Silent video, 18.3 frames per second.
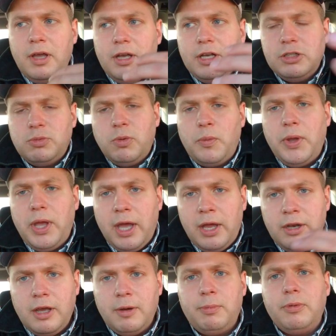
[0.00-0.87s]
is when we
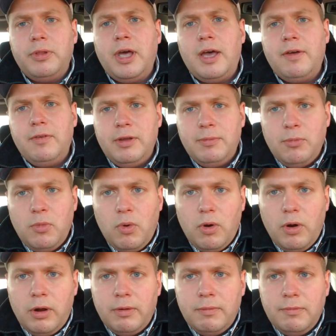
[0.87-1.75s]
end up with having
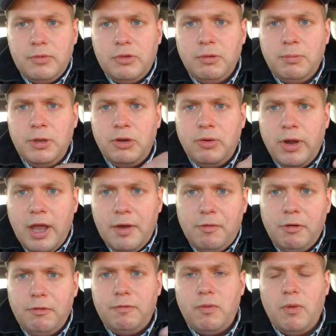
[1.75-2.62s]
more to be
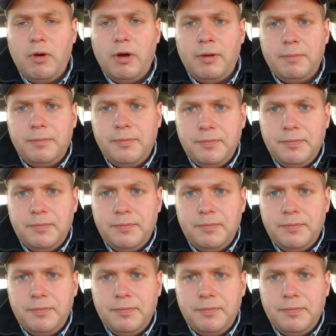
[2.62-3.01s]
grateful for.